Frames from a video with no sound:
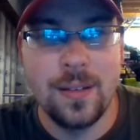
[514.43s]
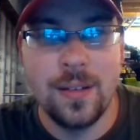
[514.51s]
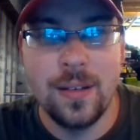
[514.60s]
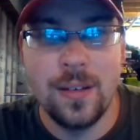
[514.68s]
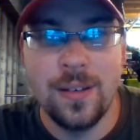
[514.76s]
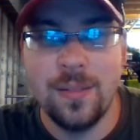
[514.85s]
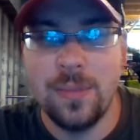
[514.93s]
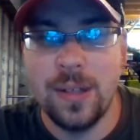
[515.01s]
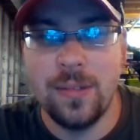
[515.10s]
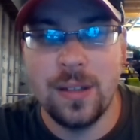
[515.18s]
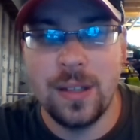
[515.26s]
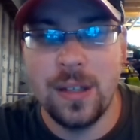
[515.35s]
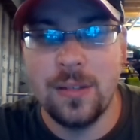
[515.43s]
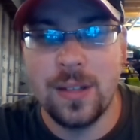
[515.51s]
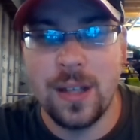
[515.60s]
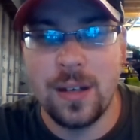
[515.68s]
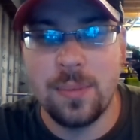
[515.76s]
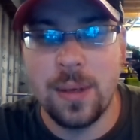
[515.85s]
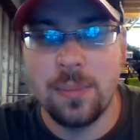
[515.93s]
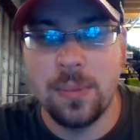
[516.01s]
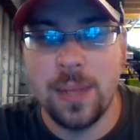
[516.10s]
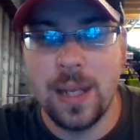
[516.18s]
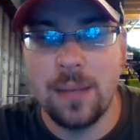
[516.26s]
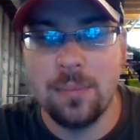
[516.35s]
nobody really knows how to prep a
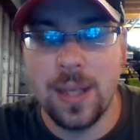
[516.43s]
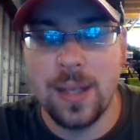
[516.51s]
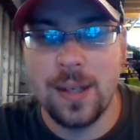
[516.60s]
paint pen.